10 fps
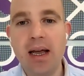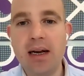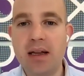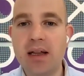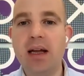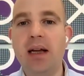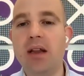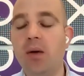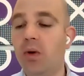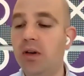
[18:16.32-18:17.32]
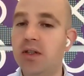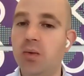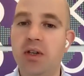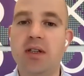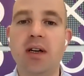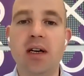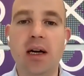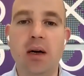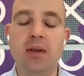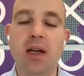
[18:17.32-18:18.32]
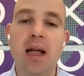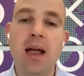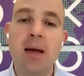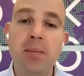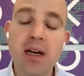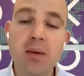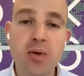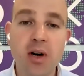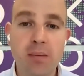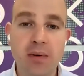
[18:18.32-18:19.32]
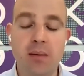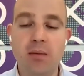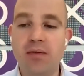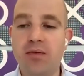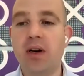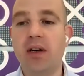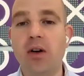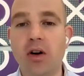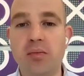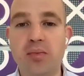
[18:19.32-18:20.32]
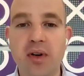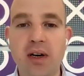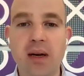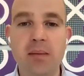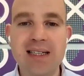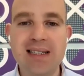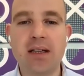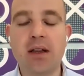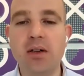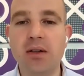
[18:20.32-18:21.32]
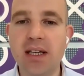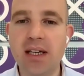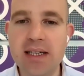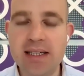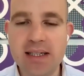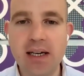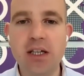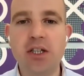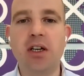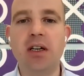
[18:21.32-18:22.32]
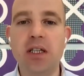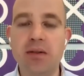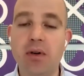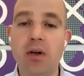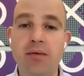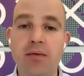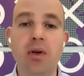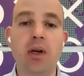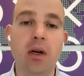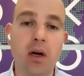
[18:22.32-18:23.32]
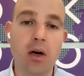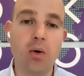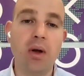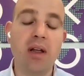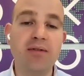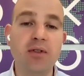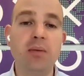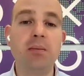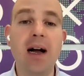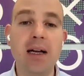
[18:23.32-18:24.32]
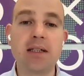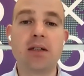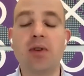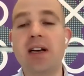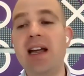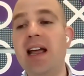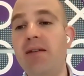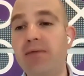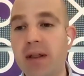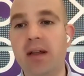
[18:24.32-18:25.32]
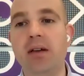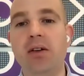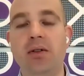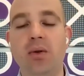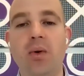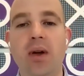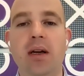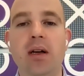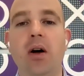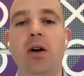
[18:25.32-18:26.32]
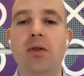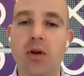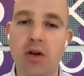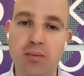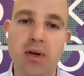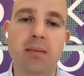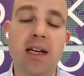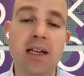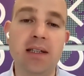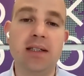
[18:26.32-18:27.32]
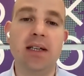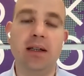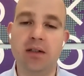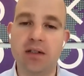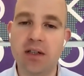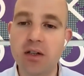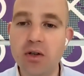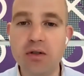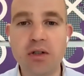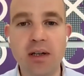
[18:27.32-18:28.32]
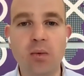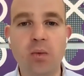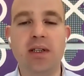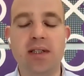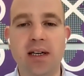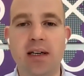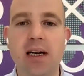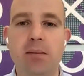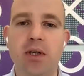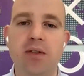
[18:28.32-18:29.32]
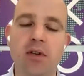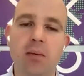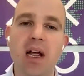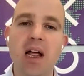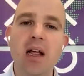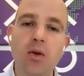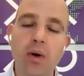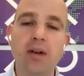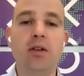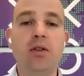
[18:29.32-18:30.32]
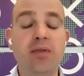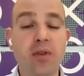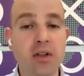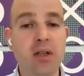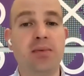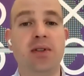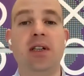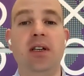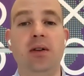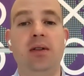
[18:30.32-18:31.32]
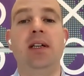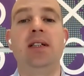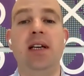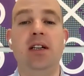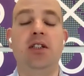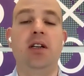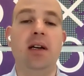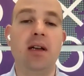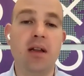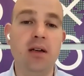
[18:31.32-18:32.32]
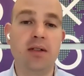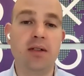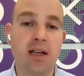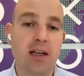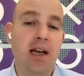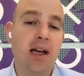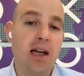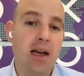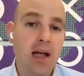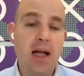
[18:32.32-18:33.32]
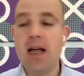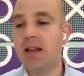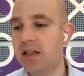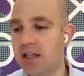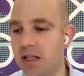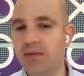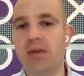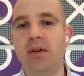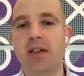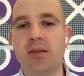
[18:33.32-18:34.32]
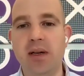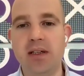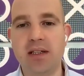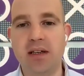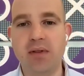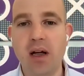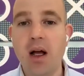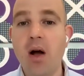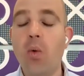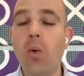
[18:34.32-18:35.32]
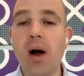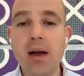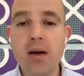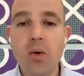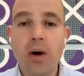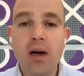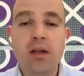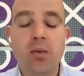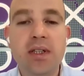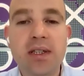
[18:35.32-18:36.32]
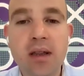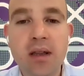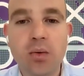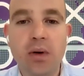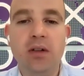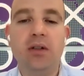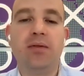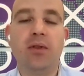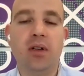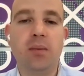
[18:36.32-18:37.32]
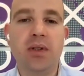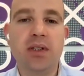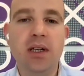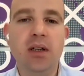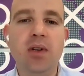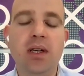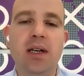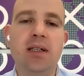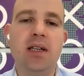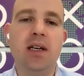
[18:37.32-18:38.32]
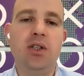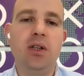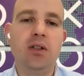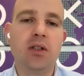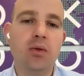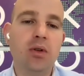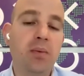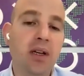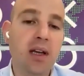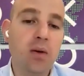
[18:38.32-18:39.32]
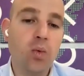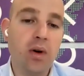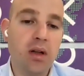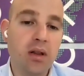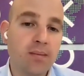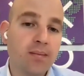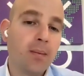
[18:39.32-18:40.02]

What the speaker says: and then they want to switch to cloud. Big problem of running on-prem is that the utilization is very, very low if you must run everything you're doing on your on-prem data centers. And usually we're seeing numbers from 20 to 40% utilization. And then you're saying, hey, this is very expensive. Why do we see the 20 to 40% of utilization? So to begin with,